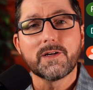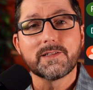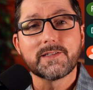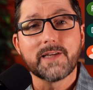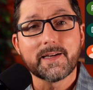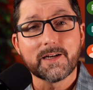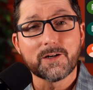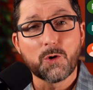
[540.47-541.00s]
to
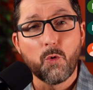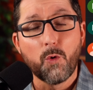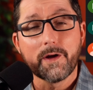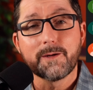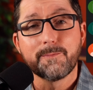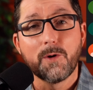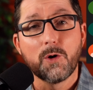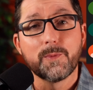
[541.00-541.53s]
take a
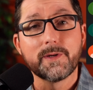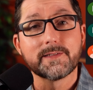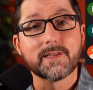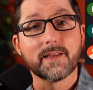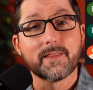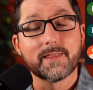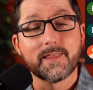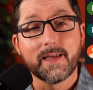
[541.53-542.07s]
quick moment
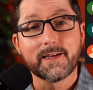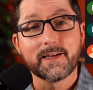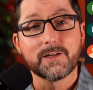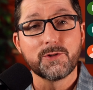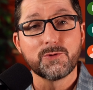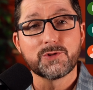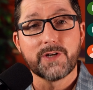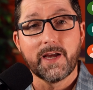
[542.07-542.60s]
to thank
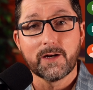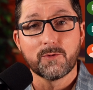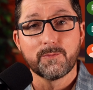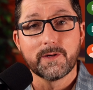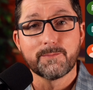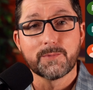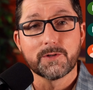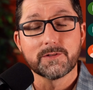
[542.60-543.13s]
new channel
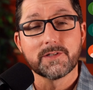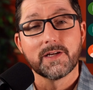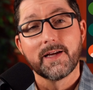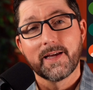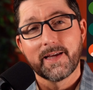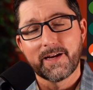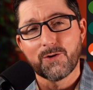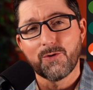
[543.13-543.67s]
members
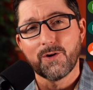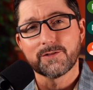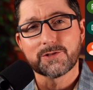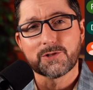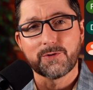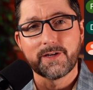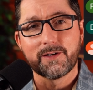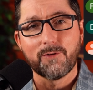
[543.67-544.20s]
here on
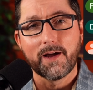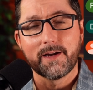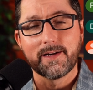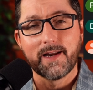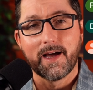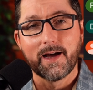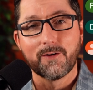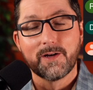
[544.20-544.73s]
screen right
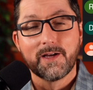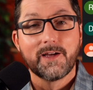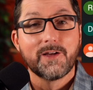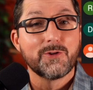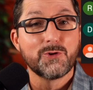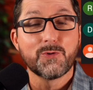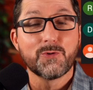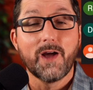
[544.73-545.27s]
now.
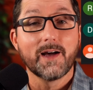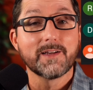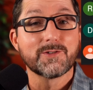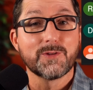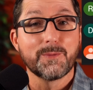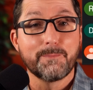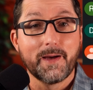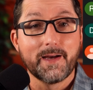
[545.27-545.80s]
You guys
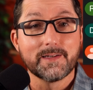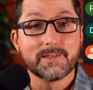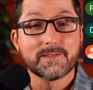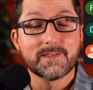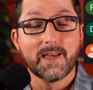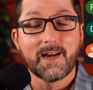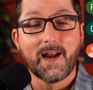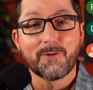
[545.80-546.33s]
are the
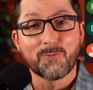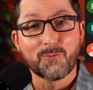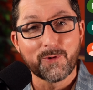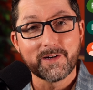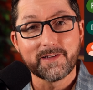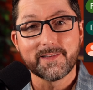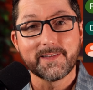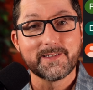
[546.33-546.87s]
best, and I
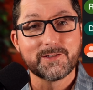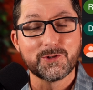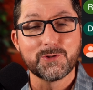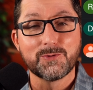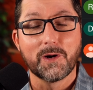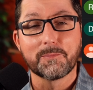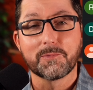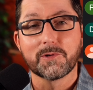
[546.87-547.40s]
really
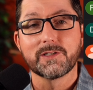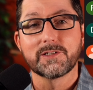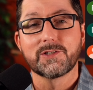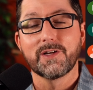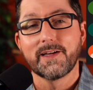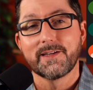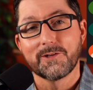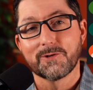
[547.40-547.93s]
do
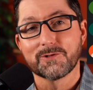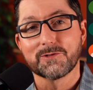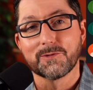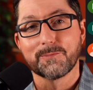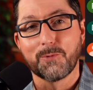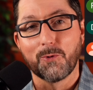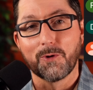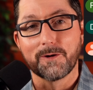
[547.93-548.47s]
appreciate your
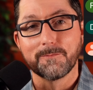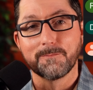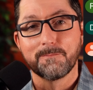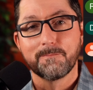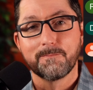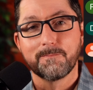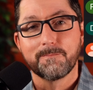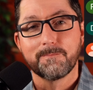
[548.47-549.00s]
support.
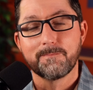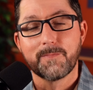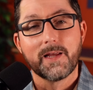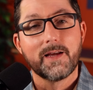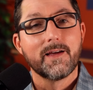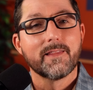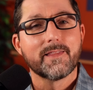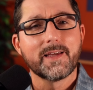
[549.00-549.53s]

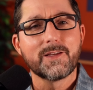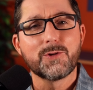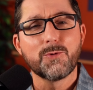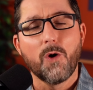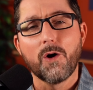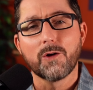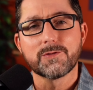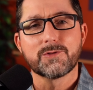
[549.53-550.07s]
Thank you
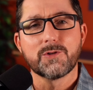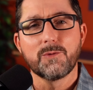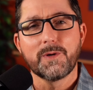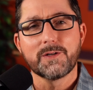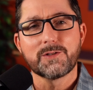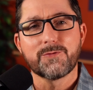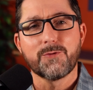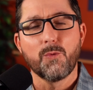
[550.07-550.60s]
all so
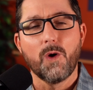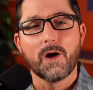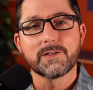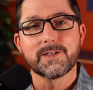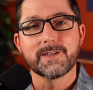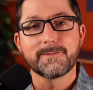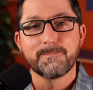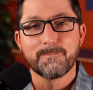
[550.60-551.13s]
much for
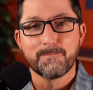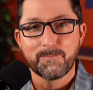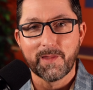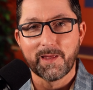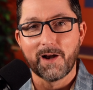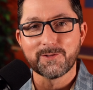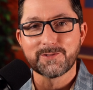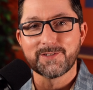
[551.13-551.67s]
watching,
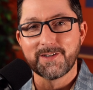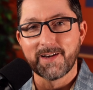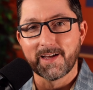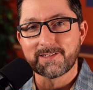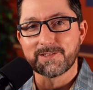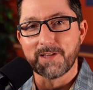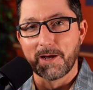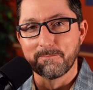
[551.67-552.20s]
and I'll see you
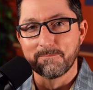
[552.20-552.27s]
next time.